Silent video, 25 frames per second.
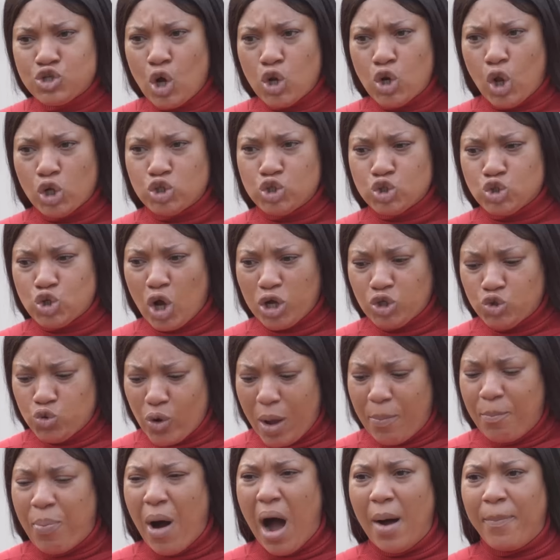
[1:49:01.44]
so long to talk to
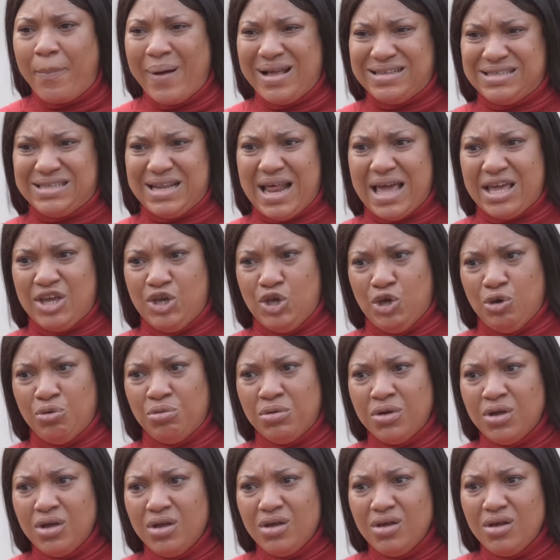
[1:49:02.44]
a puppet like you.
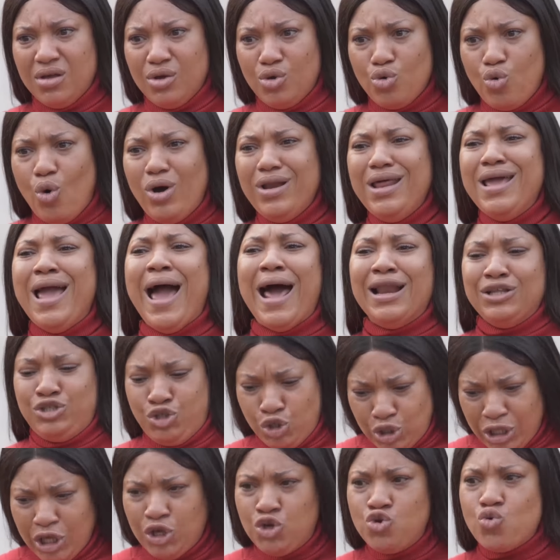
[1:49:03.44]
What the hell do
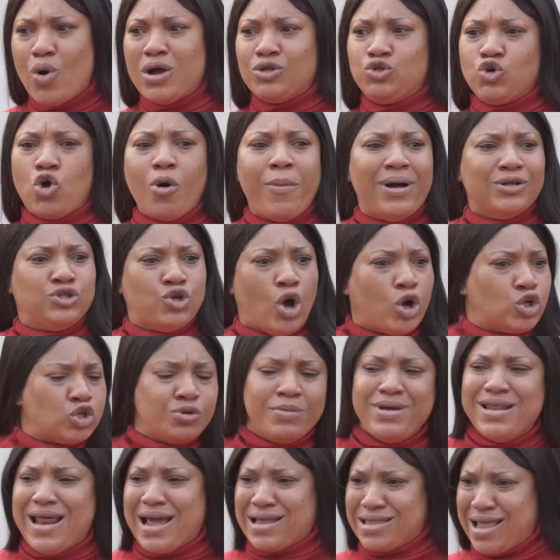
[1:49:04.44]
you think you are to come and talk to
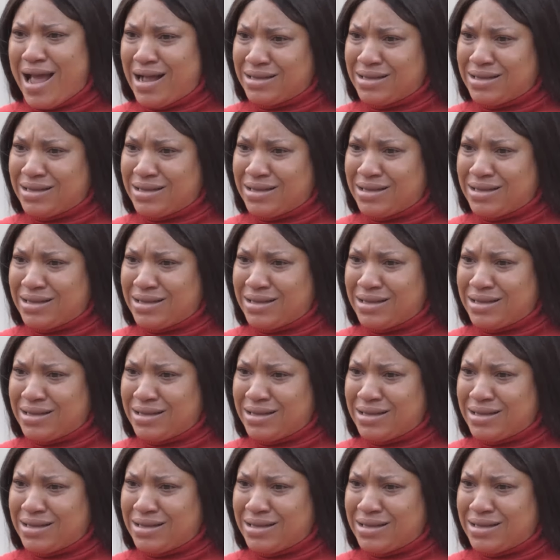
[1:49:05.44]
me like